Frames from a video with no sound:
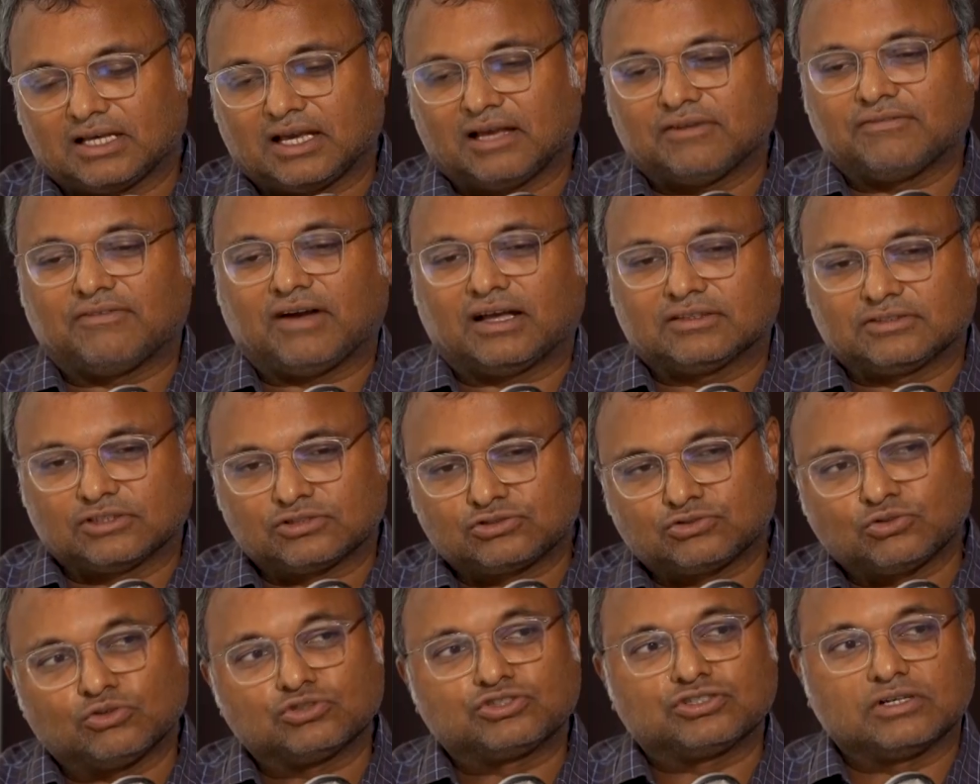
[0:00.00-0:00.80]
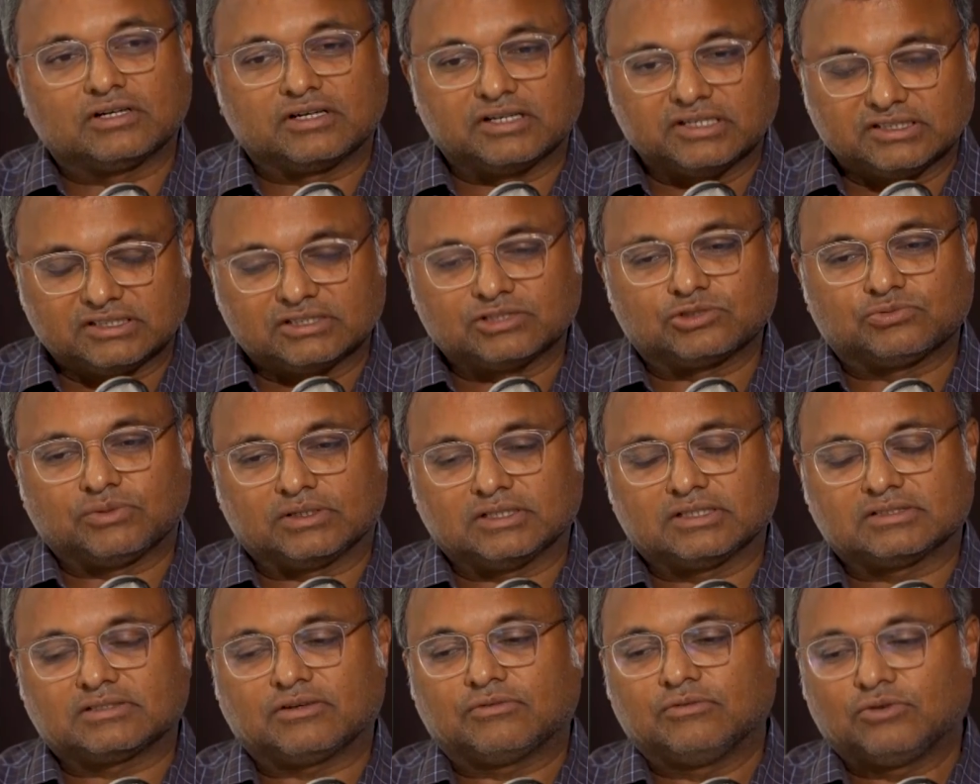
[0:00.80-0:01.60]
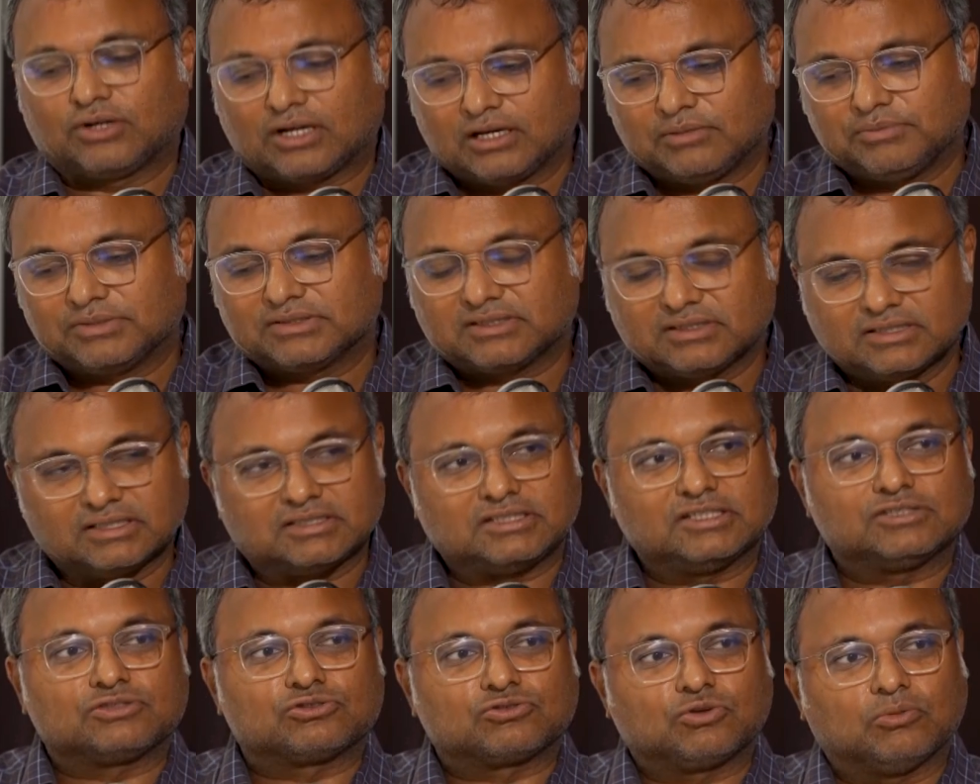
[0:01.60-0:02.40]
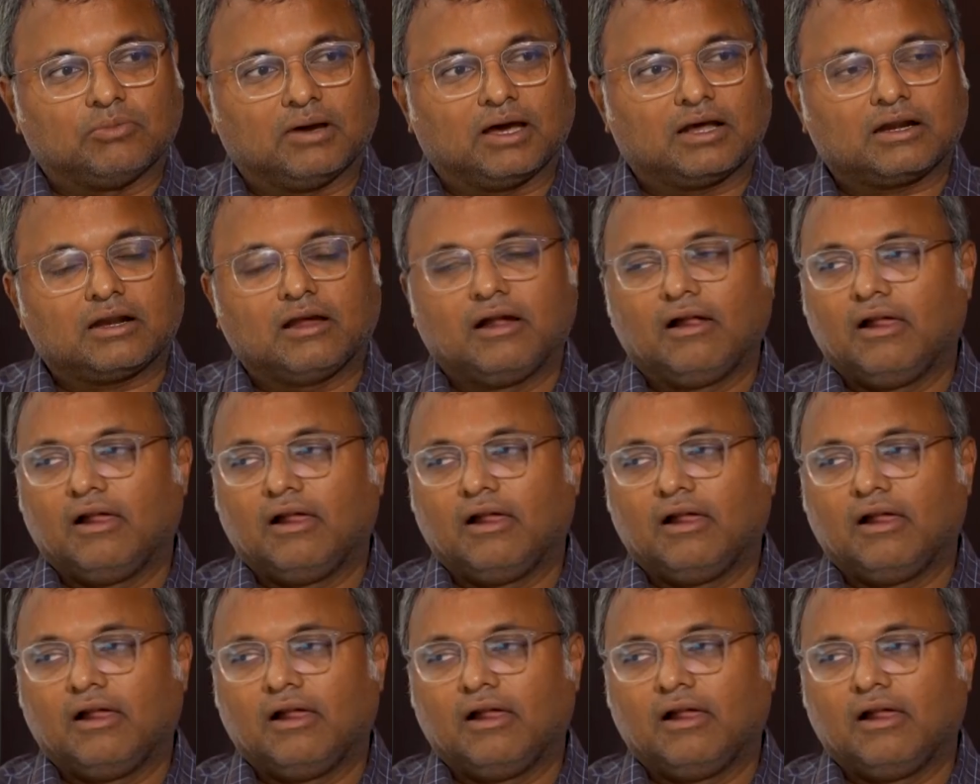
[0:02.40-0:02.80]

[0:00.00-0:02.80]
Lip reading: they have other social reasons why they survive. Look at Mr. Nitish Kumar.